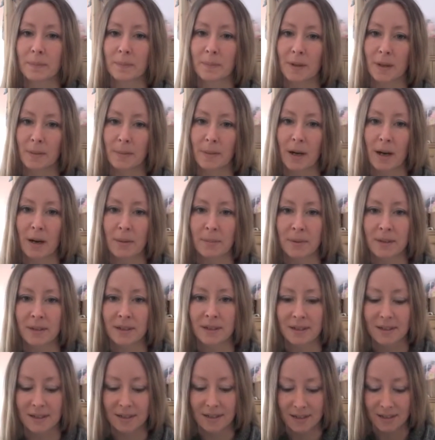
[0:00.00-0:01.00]

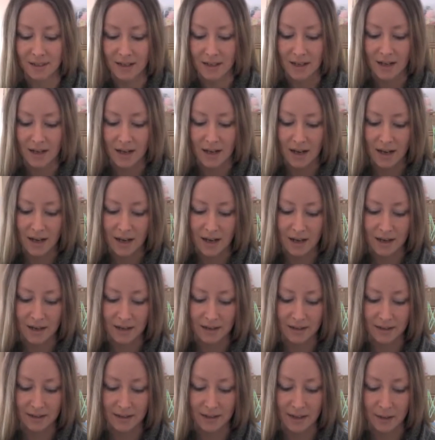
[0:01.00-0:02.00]
apartment,
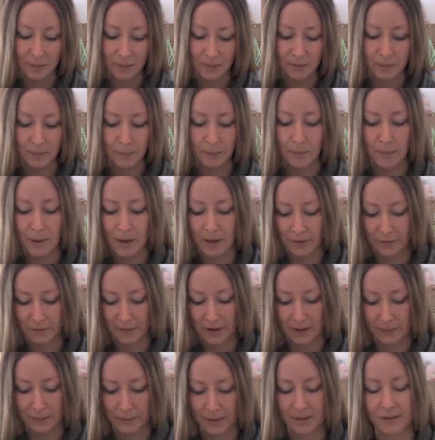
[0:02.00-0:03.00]
and it was
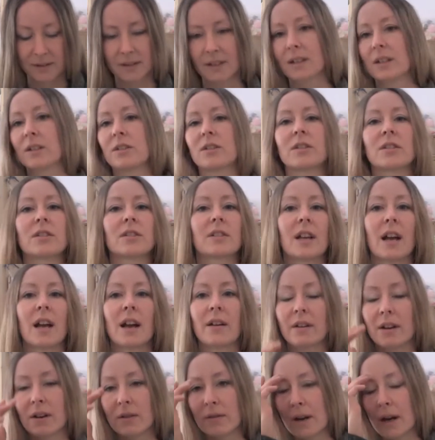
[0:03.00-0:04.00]
perfect because I could just
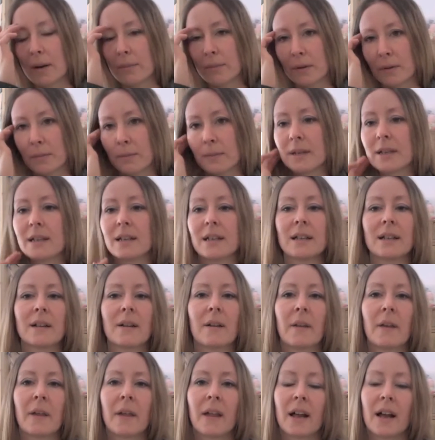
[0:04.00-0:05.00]
carry it around with me,
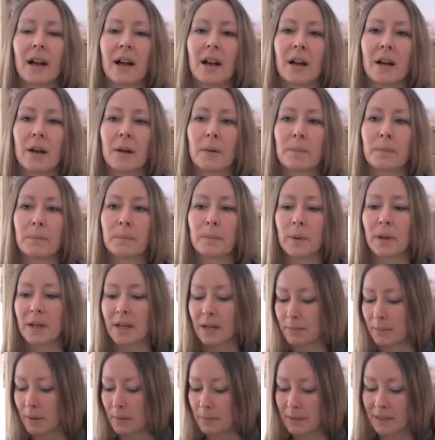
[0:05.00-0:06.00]
put it
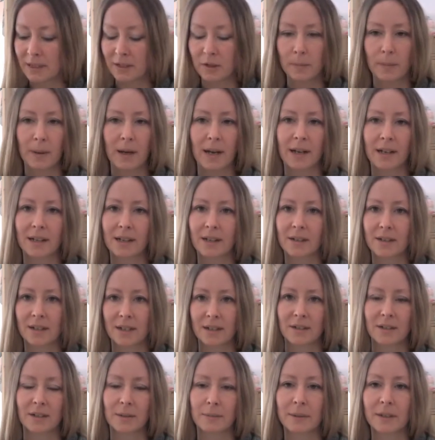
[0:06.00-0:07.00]
in my beach bag, go
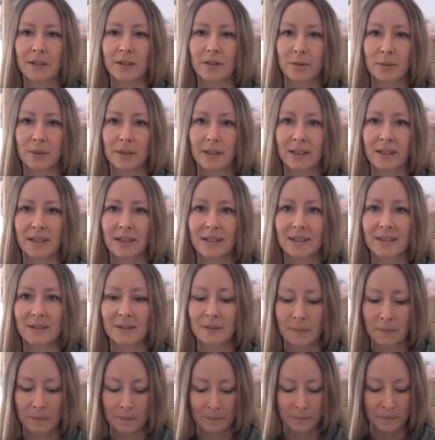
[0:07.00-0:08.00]
down to the beach with it.
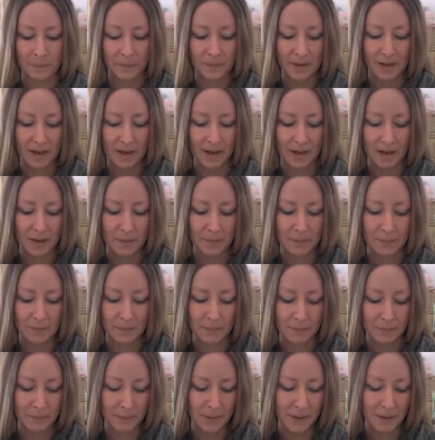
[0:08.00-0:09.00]

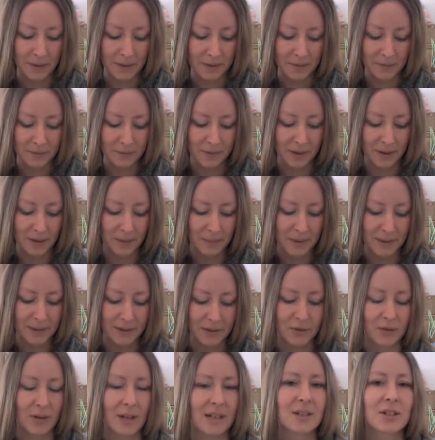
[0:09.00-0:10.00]
Felt a bit
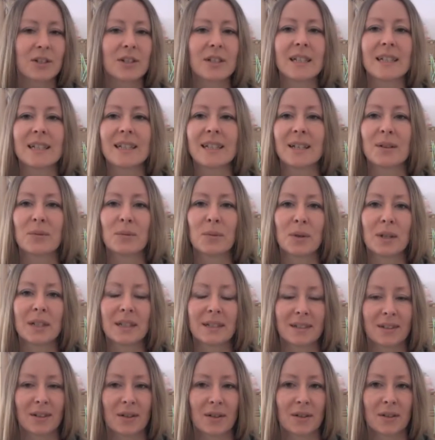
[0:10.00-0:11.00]
strange knitting woolly
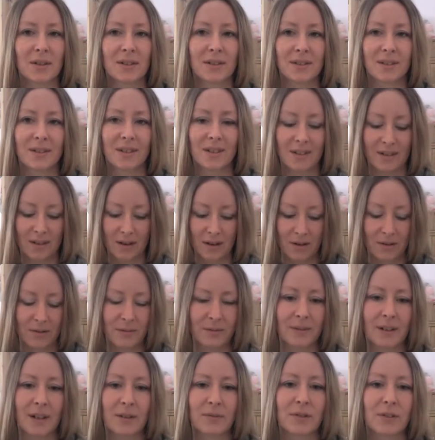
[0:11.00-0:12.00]
socks.
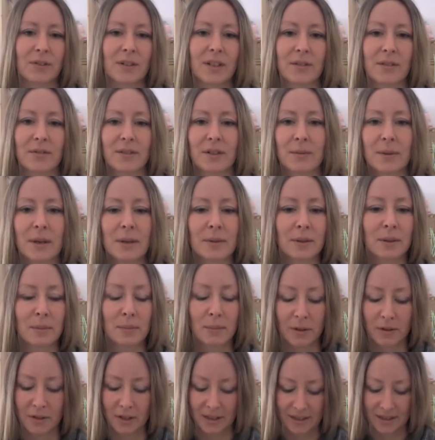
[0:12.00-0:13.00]
Oh, I've just given away what the
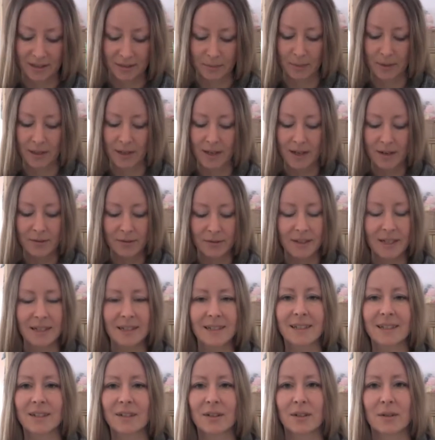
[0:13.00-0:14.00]
project is, but
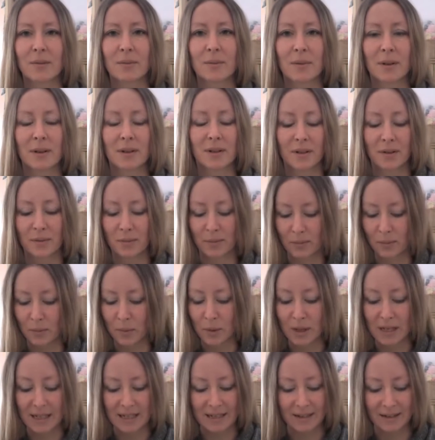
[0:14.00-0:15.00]
knitting on a
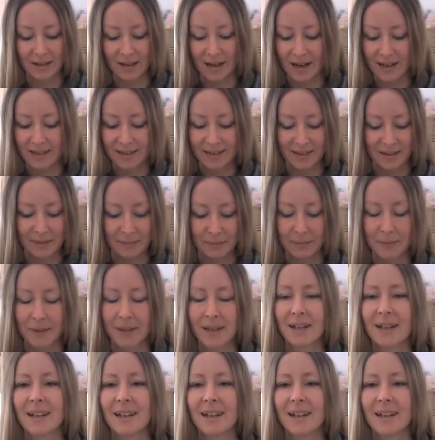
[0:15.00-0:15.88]
woolly item,